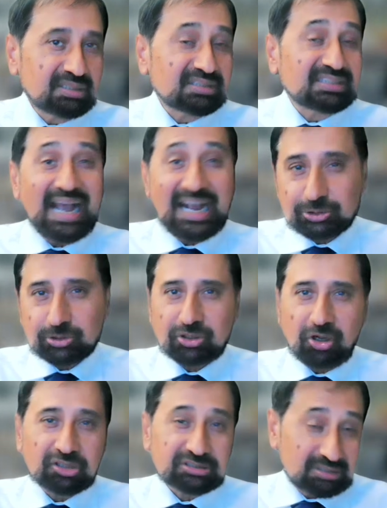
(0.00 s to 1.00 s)
The actual
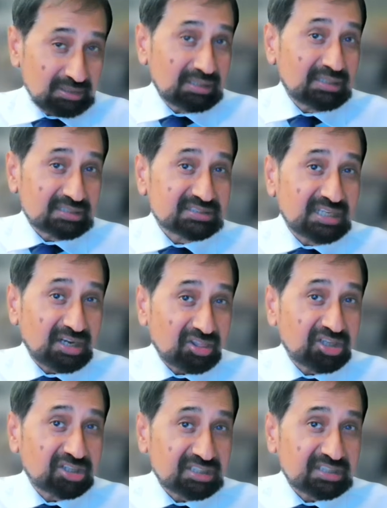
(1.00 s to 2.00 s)
cost is near
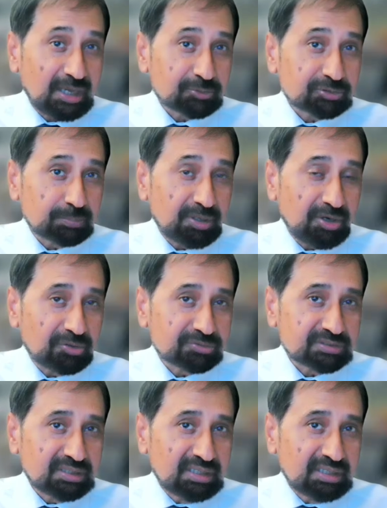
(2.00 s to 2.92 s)
£30,000,